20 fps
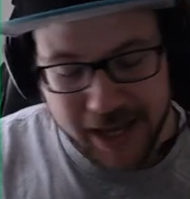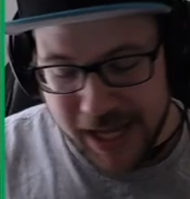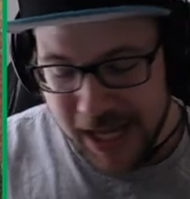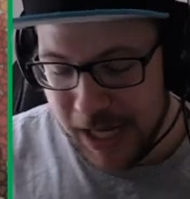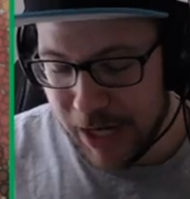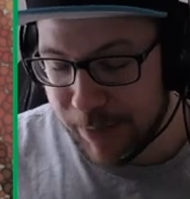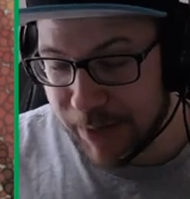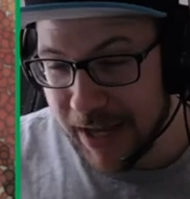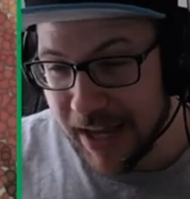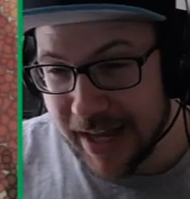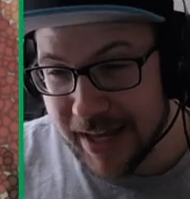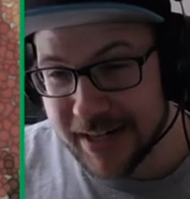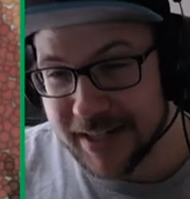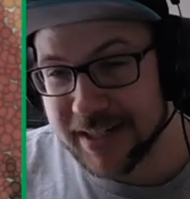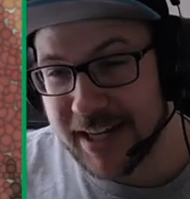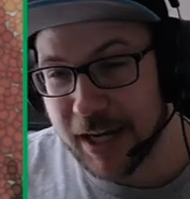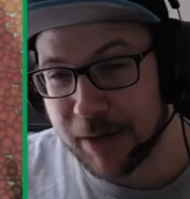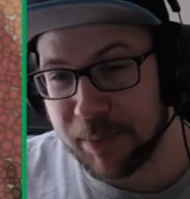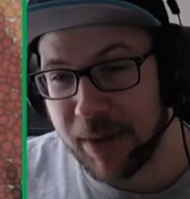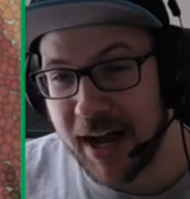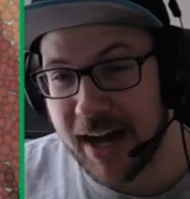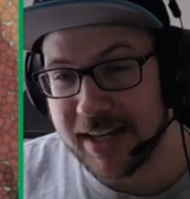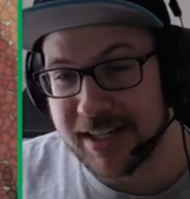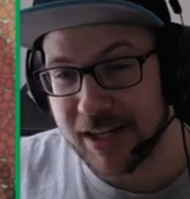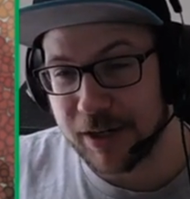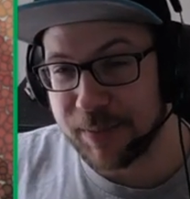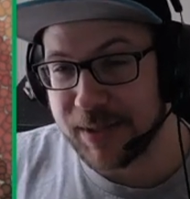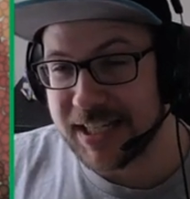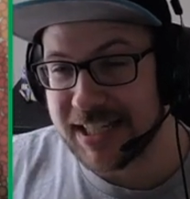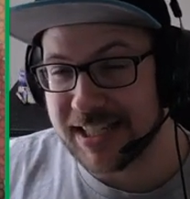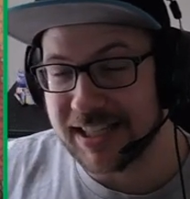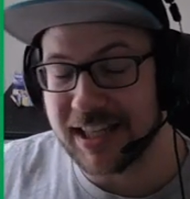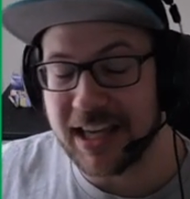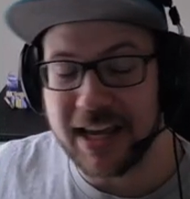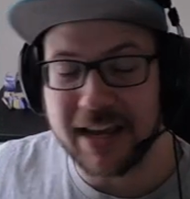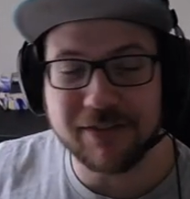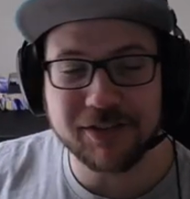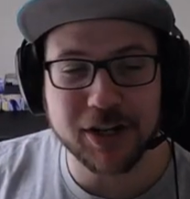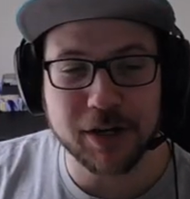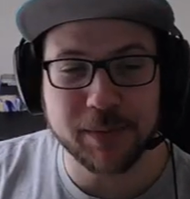It'll be in a deck box, it'll be
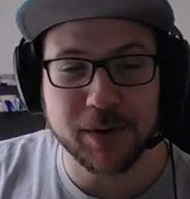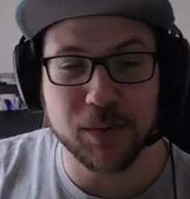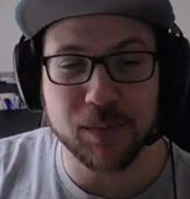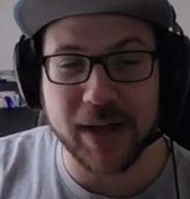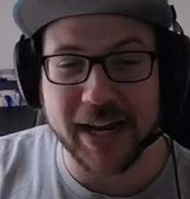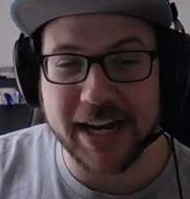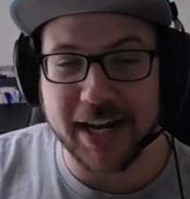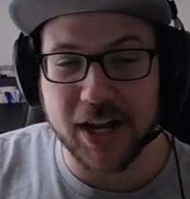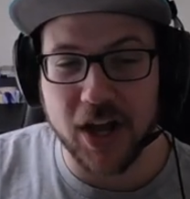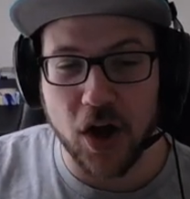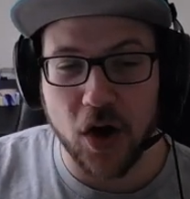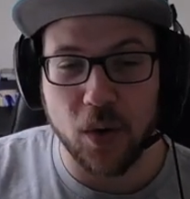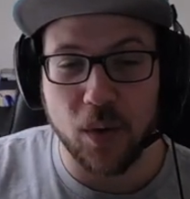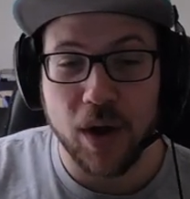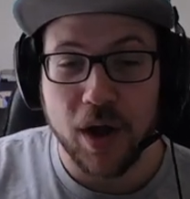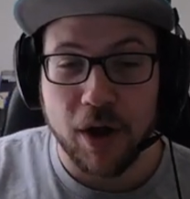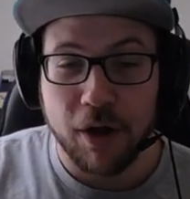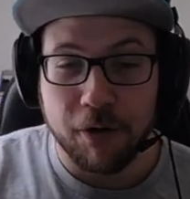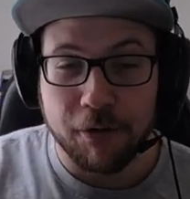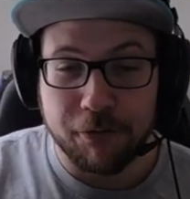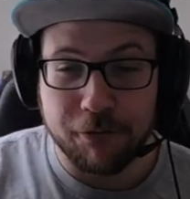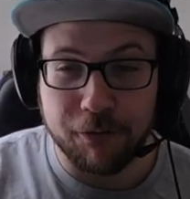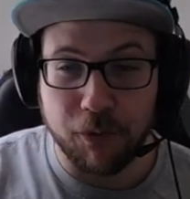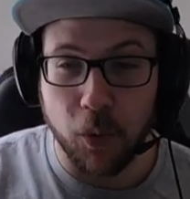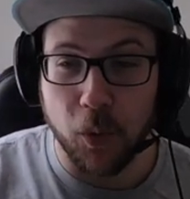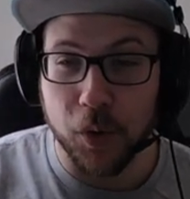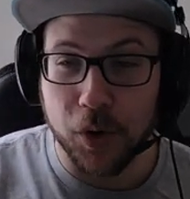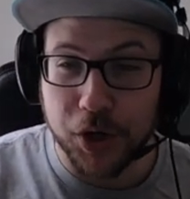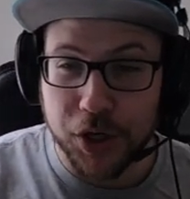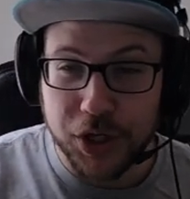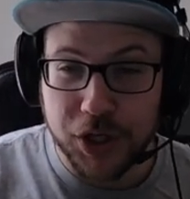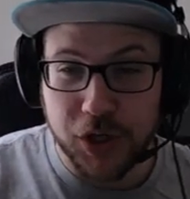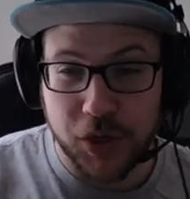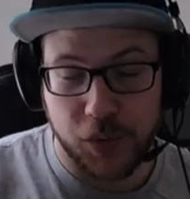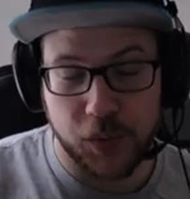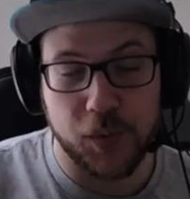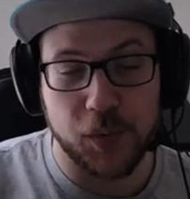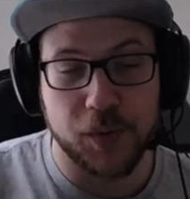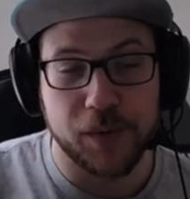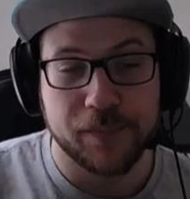sleeved, it'll be ready to go for
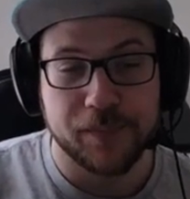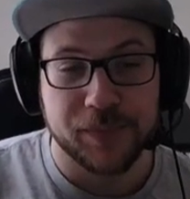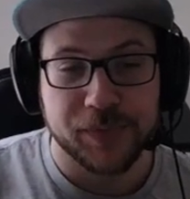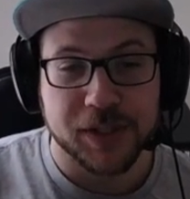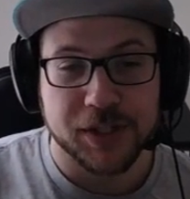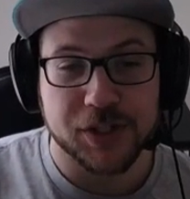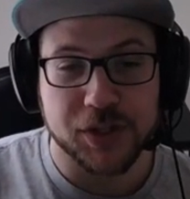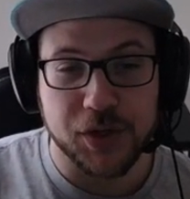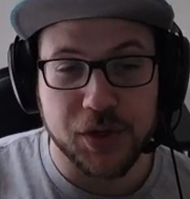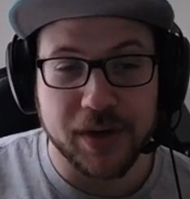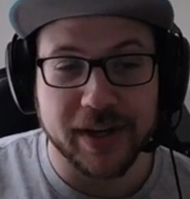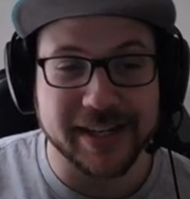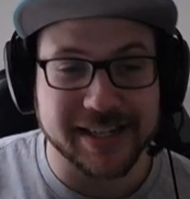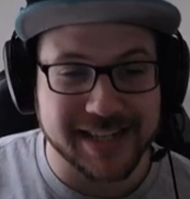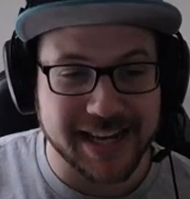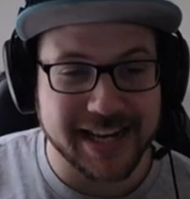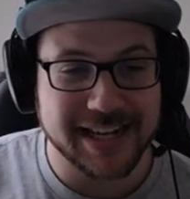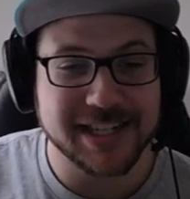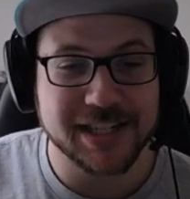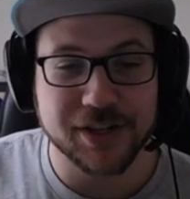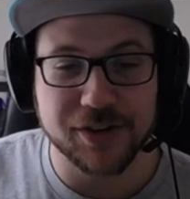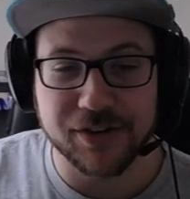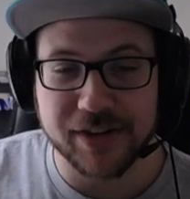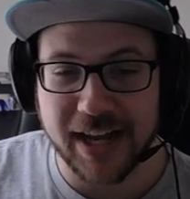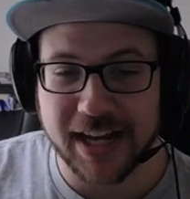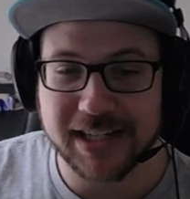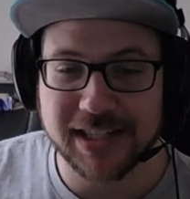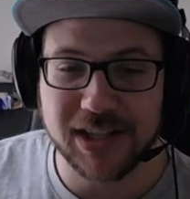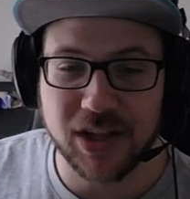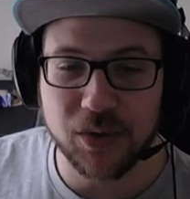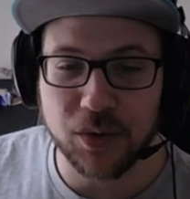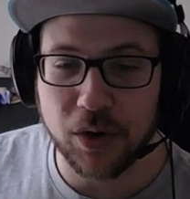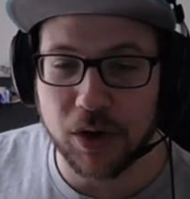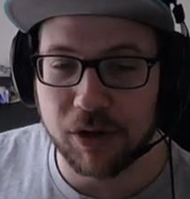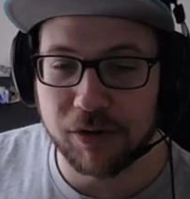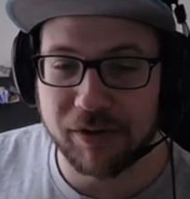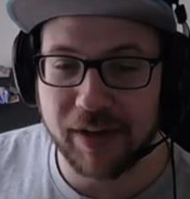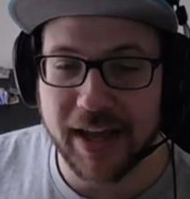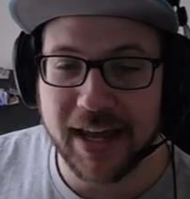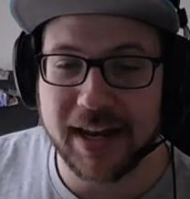you so you can take to your next local
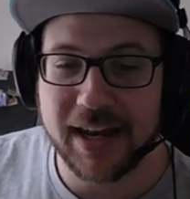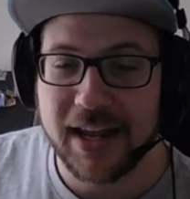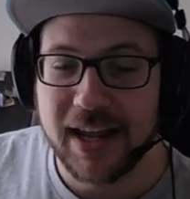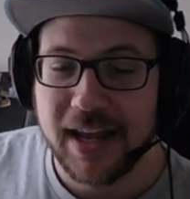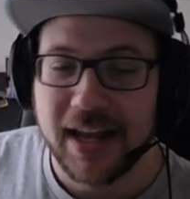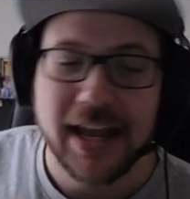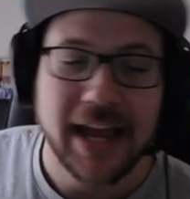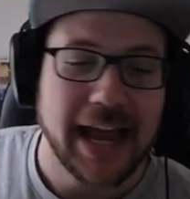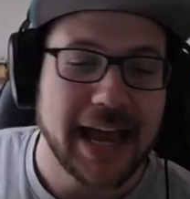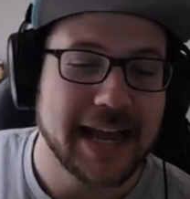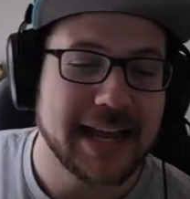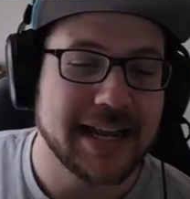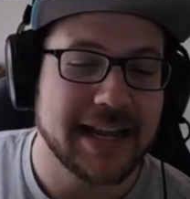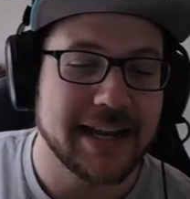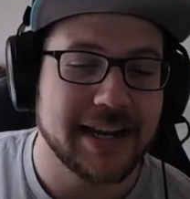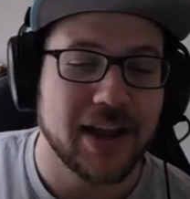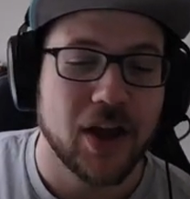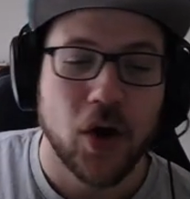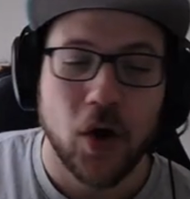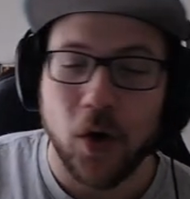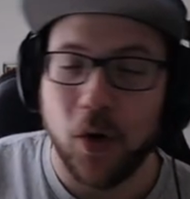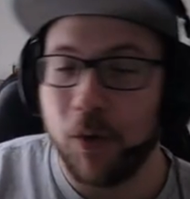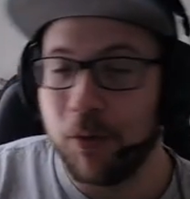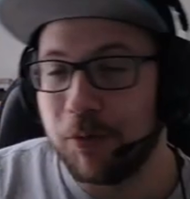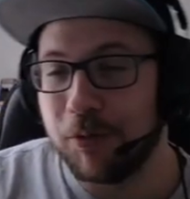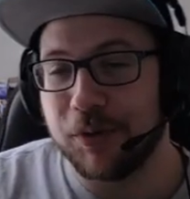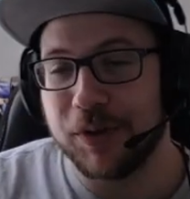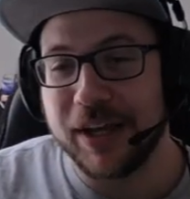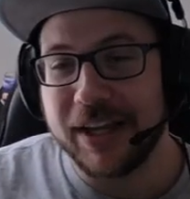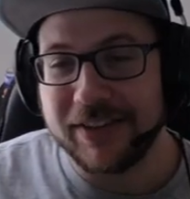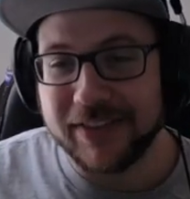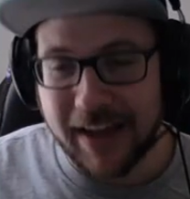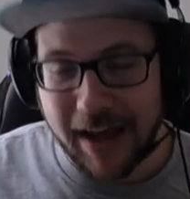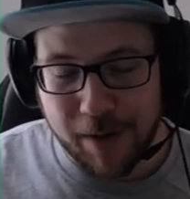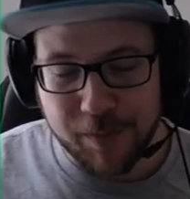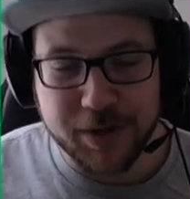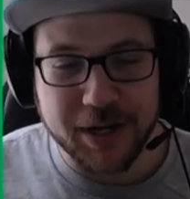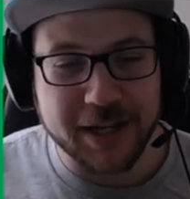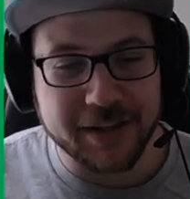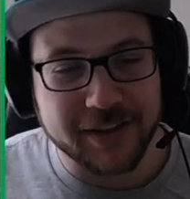event and hopefully
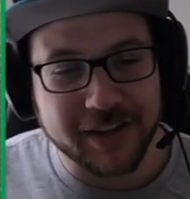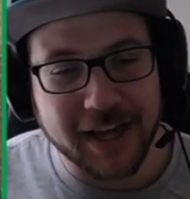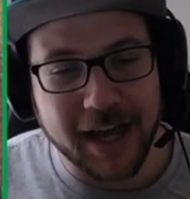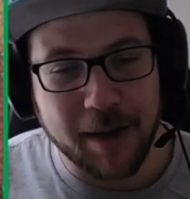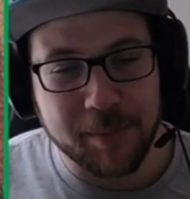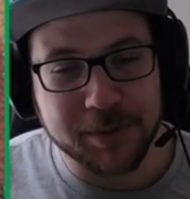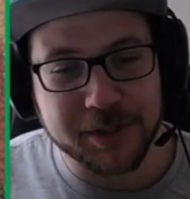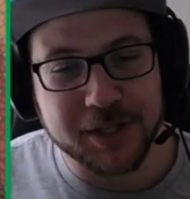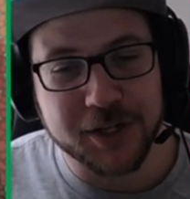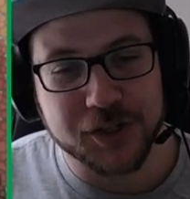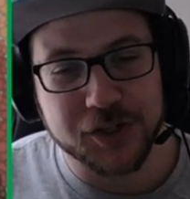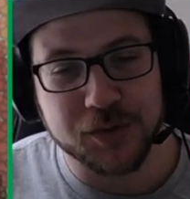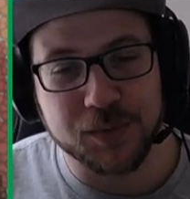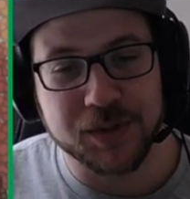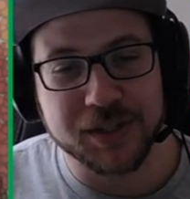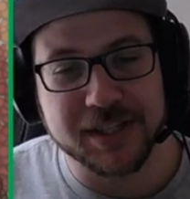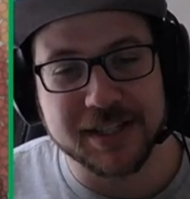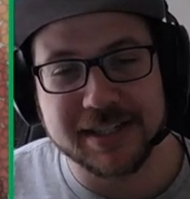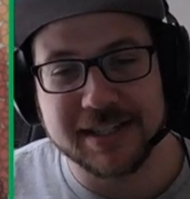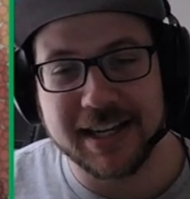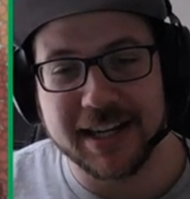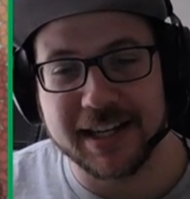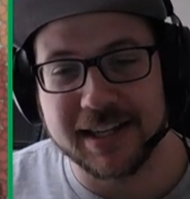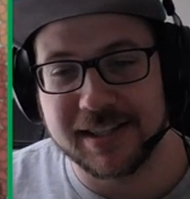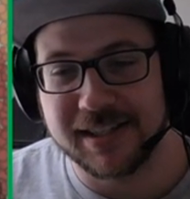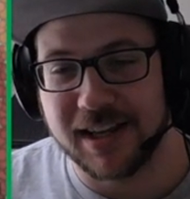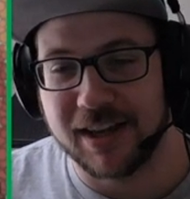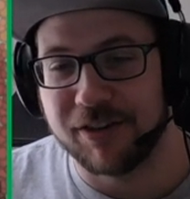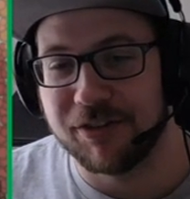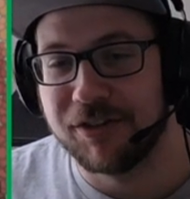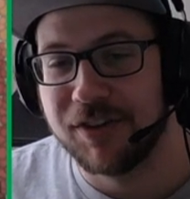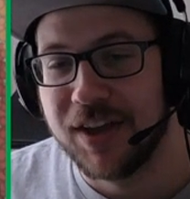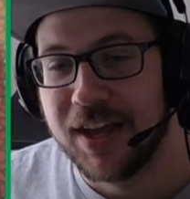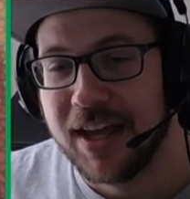dominate the competition with this deck itself.